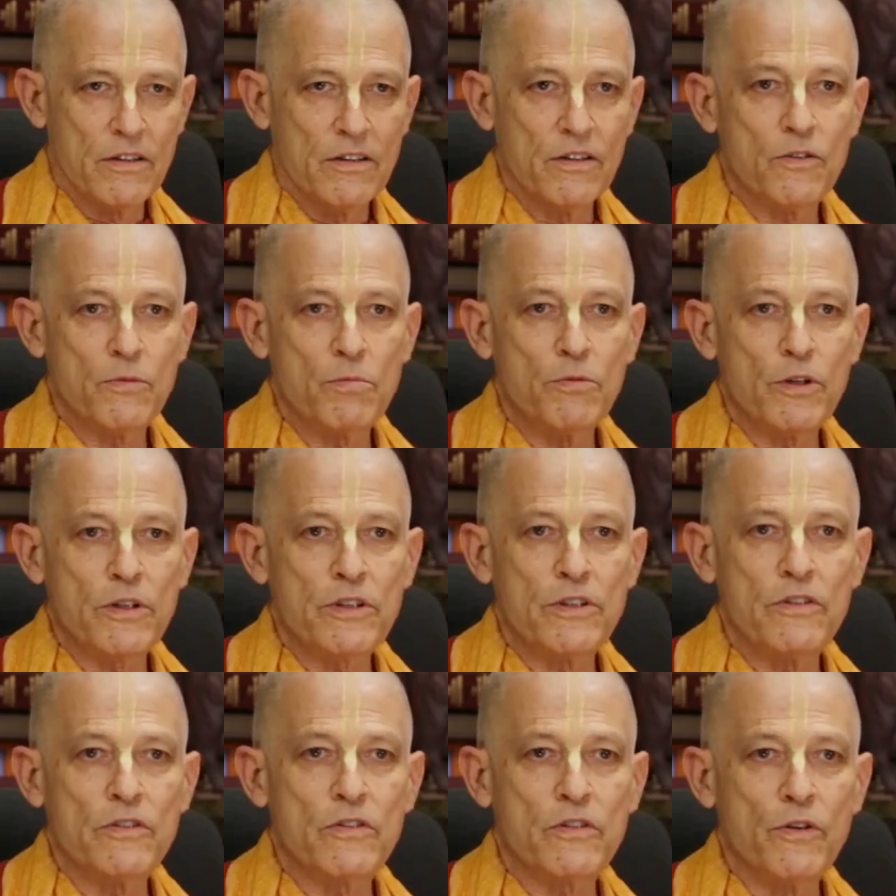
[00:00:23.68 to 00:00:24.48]
This
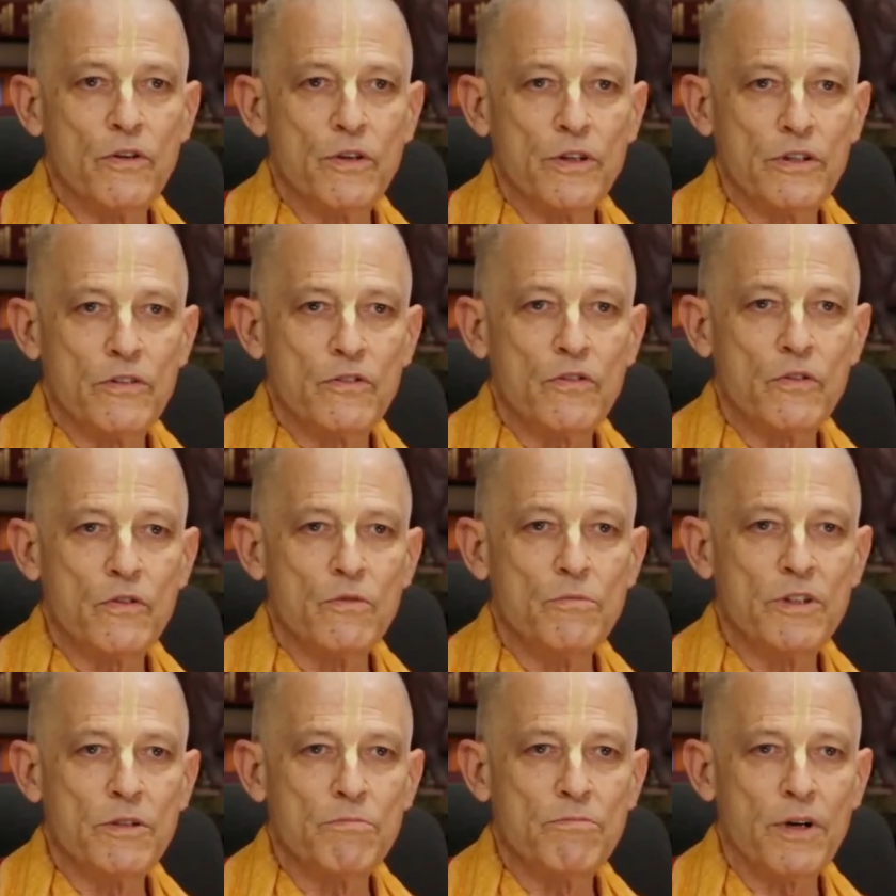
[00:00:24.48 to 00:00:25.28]
book is going
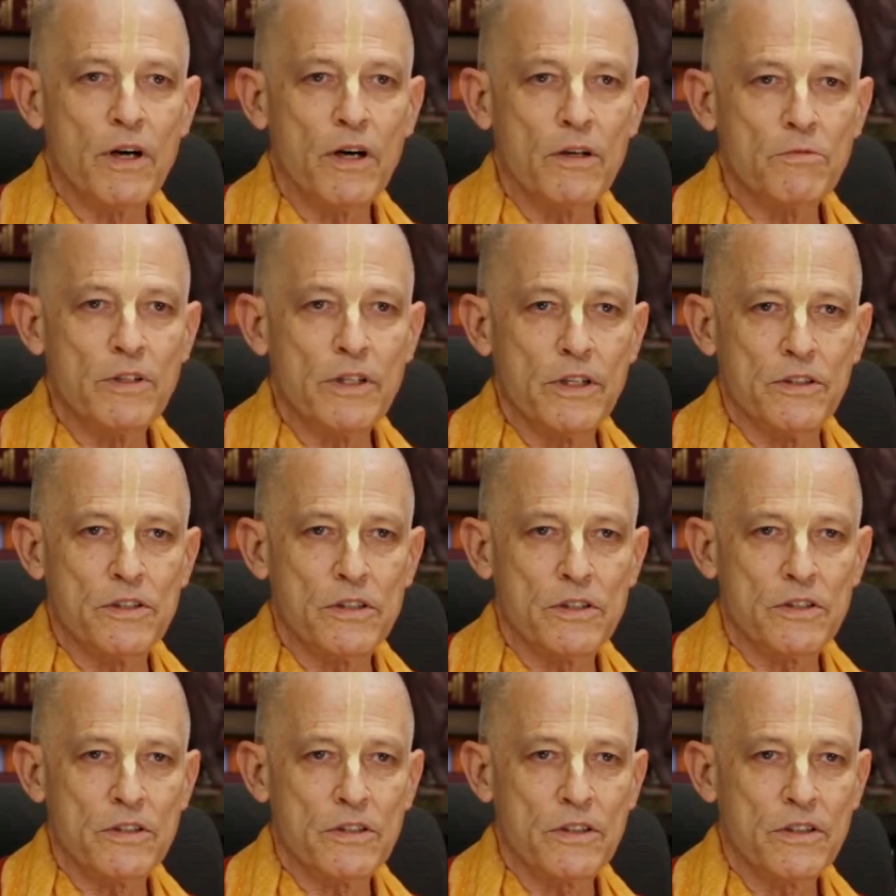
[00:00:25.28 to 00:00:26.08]
to be
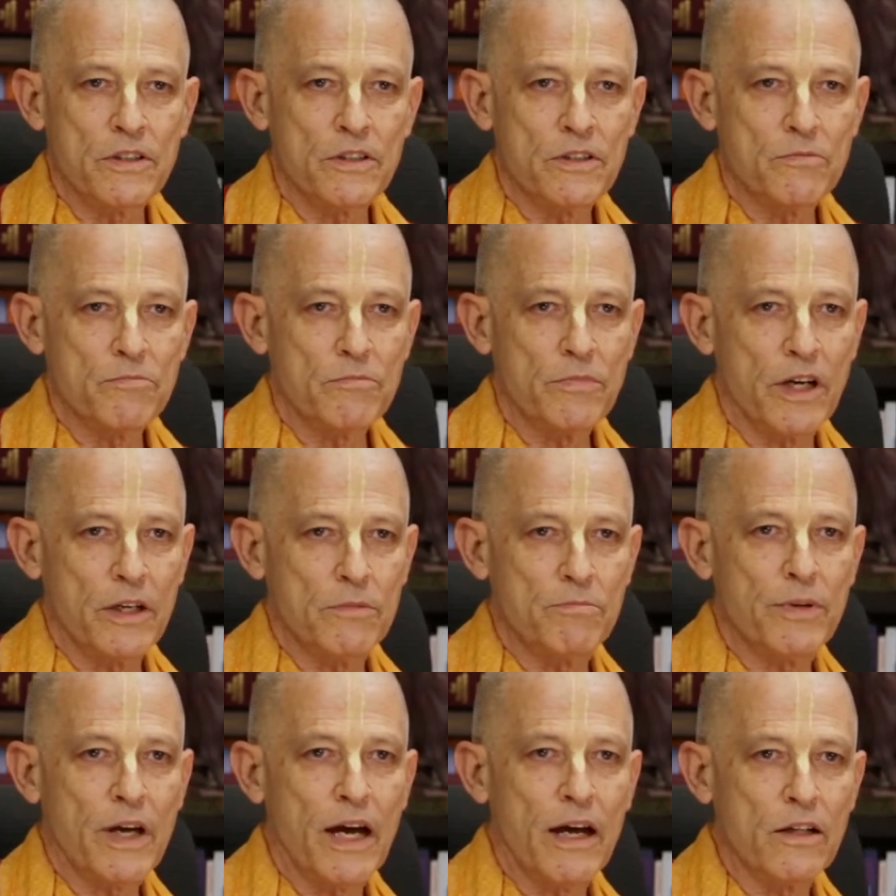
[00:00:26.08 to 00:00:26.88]
published
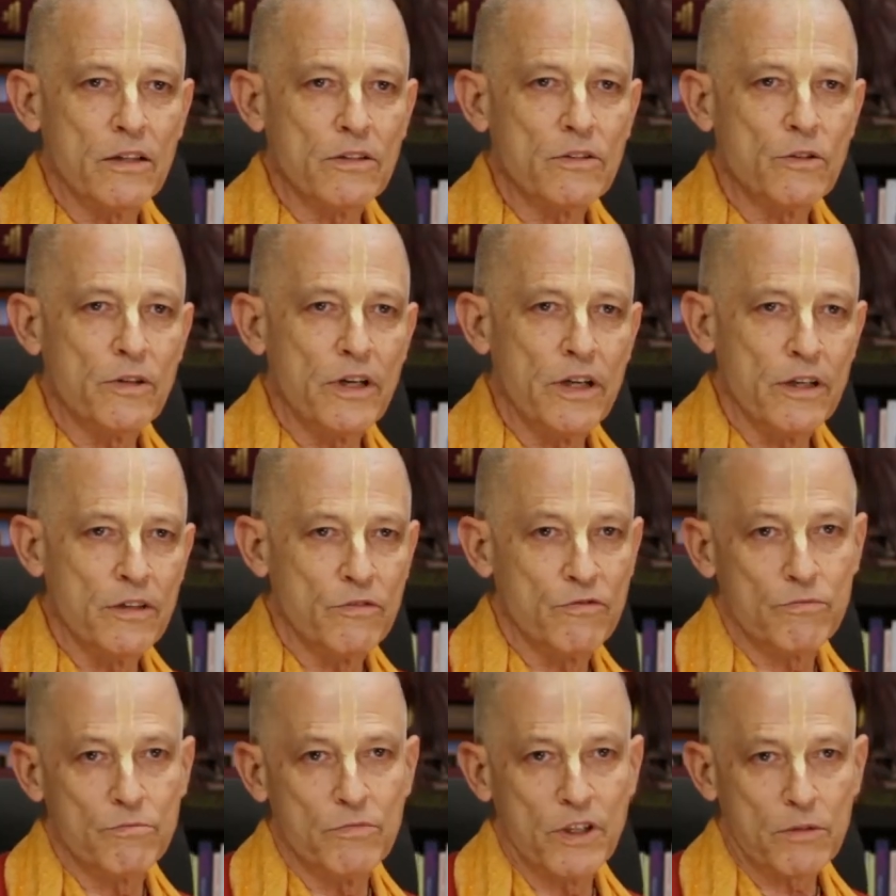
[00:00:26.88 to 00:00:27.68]
by
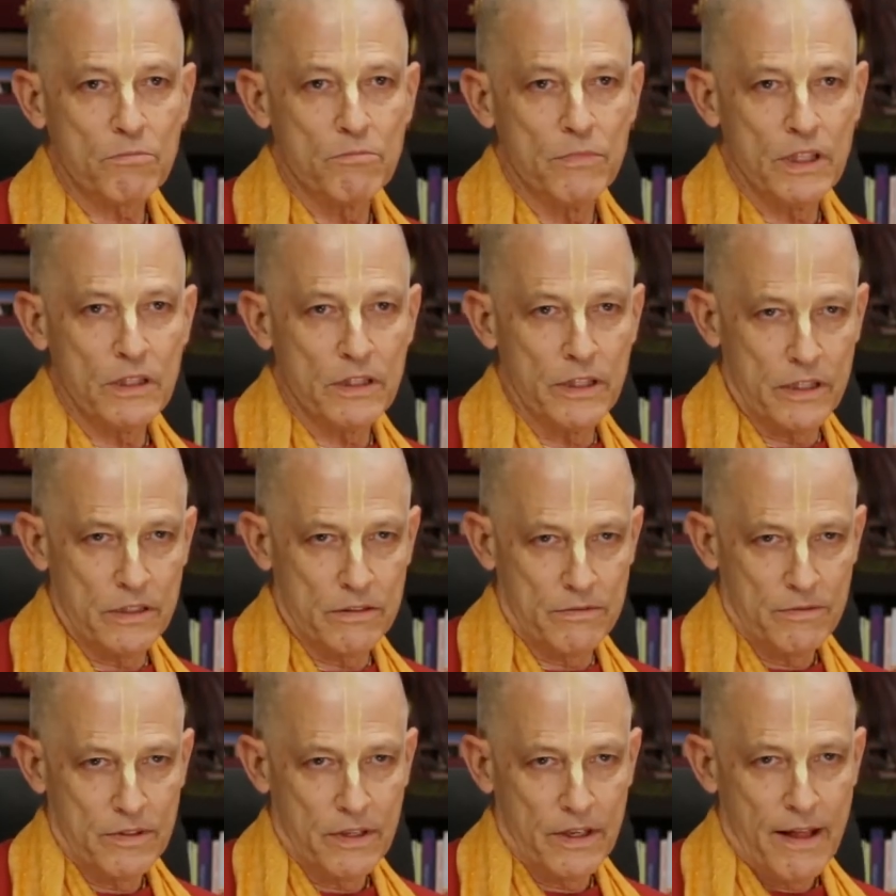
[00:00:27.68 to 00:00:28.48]
Palgrave
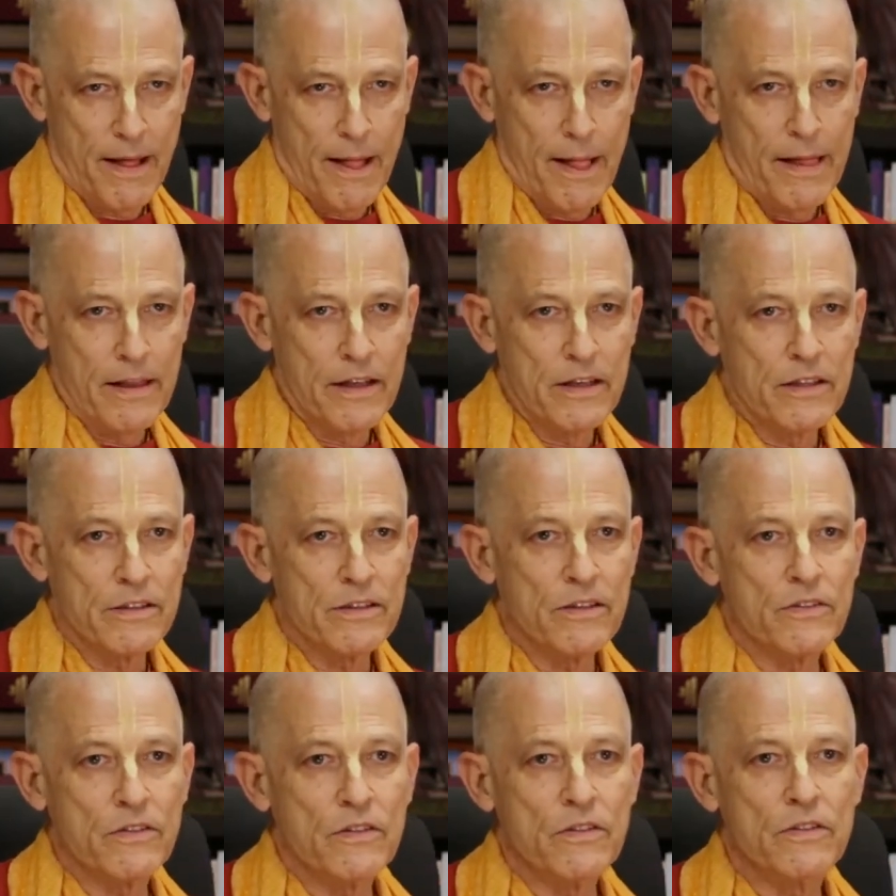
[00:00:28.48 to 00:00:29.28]
Macmillan.
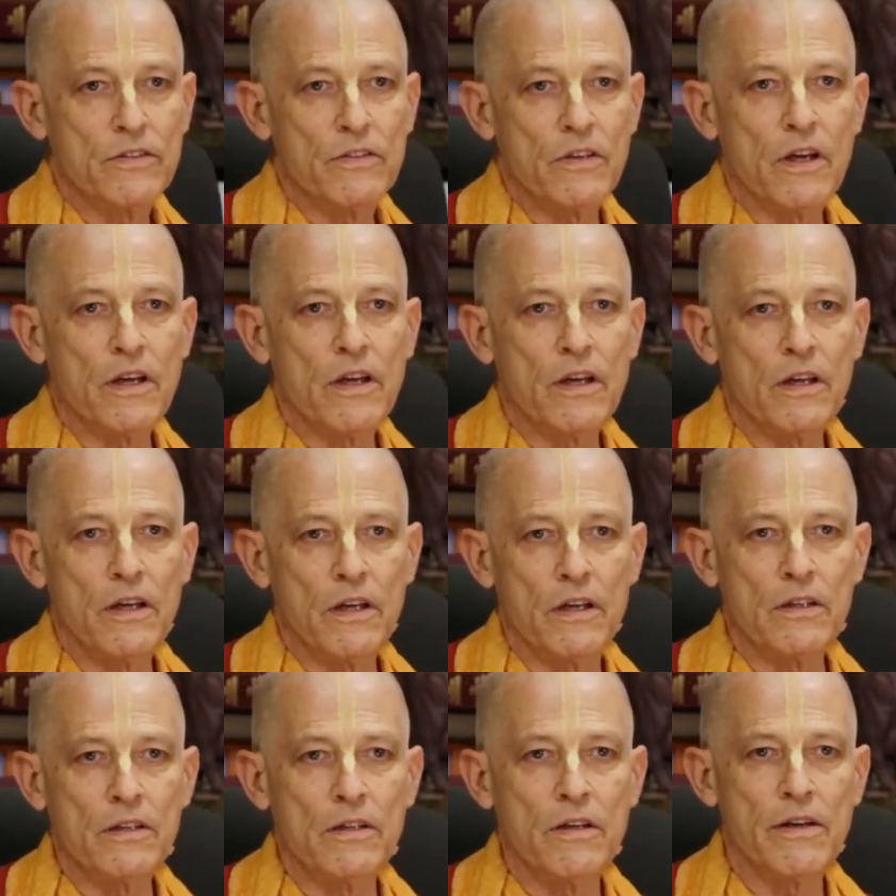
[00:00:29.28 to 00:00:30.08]
This is
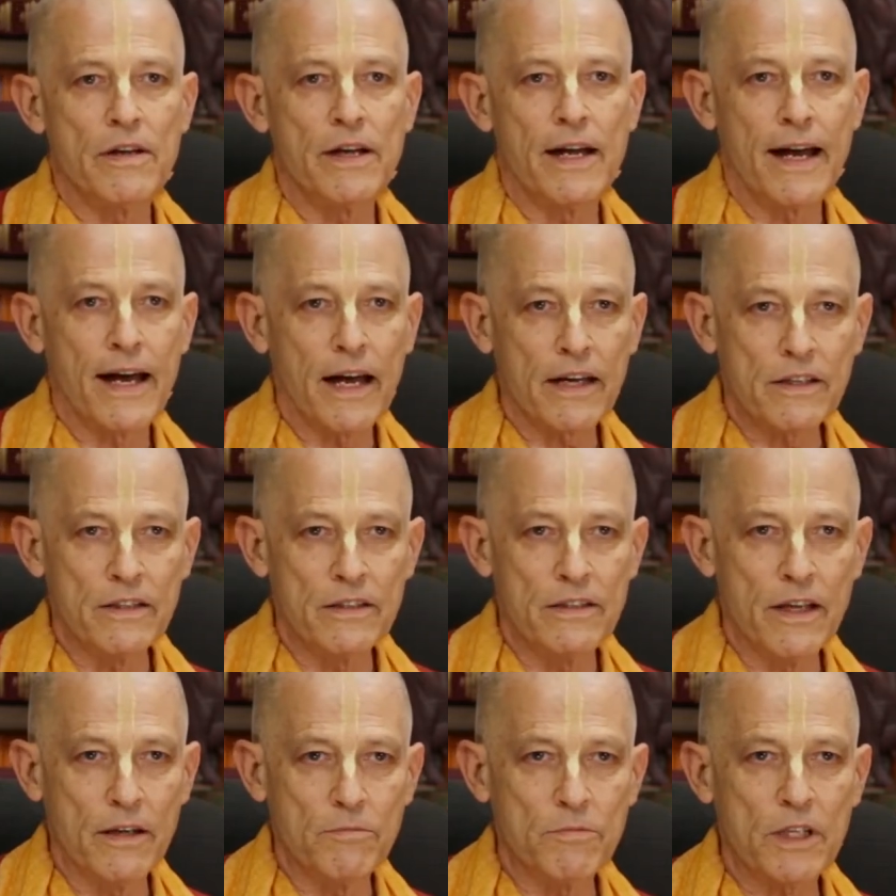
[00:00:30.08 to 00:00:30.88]
an
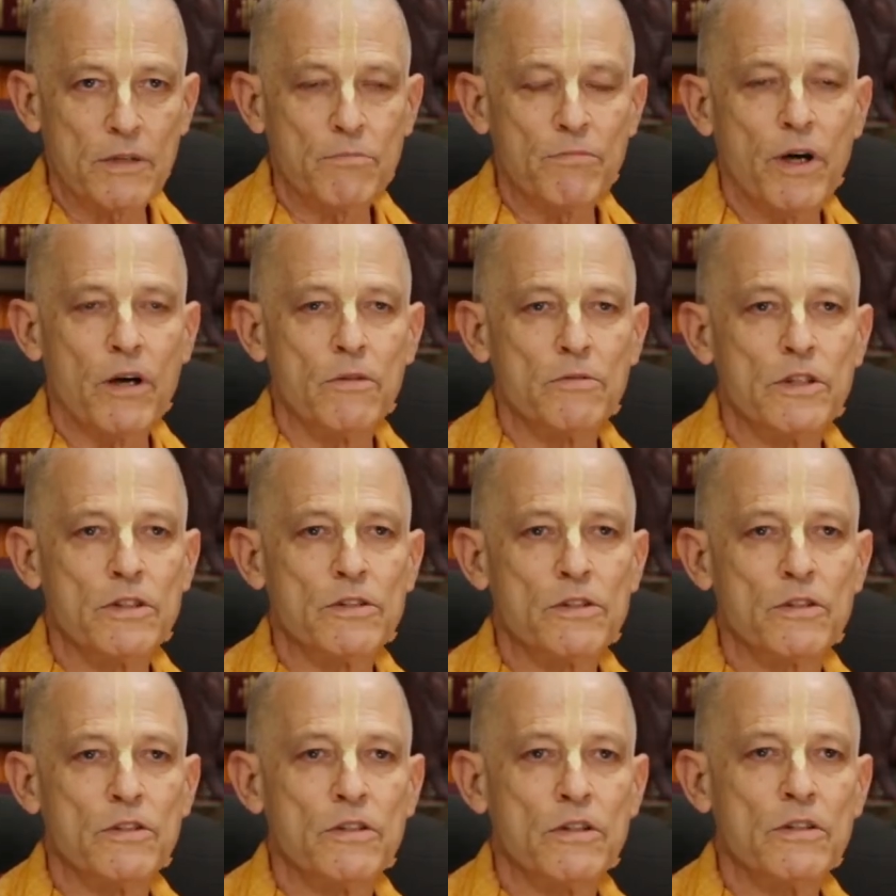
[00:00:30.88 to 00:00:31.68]
academic
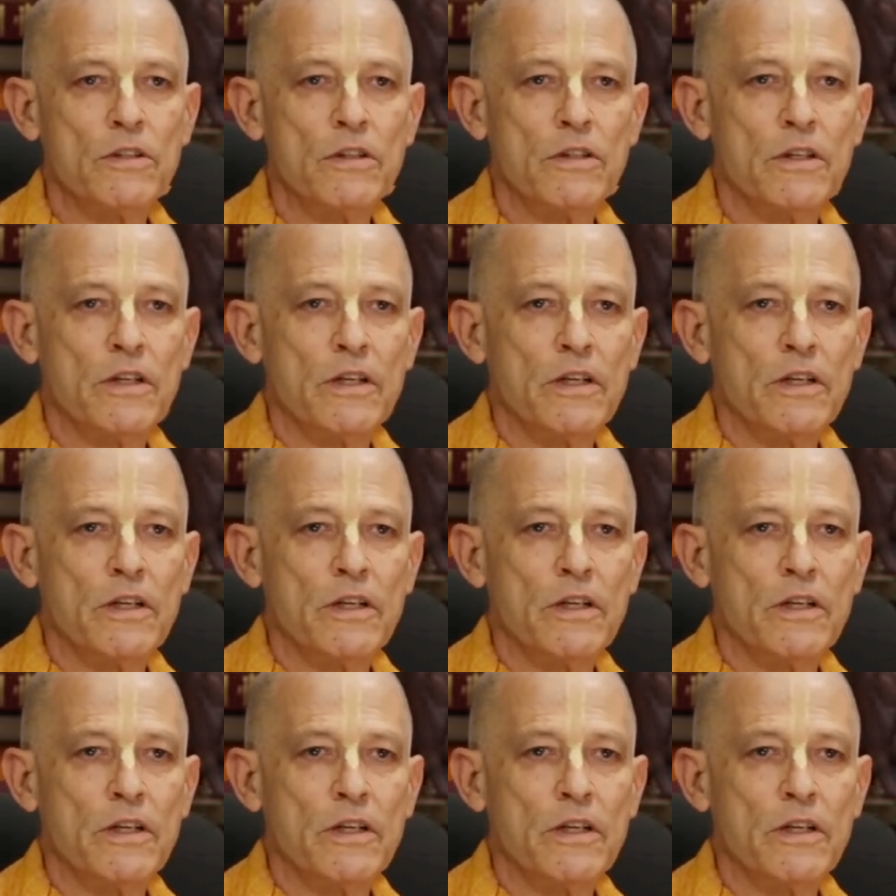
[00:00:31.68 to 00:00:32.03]
publisher,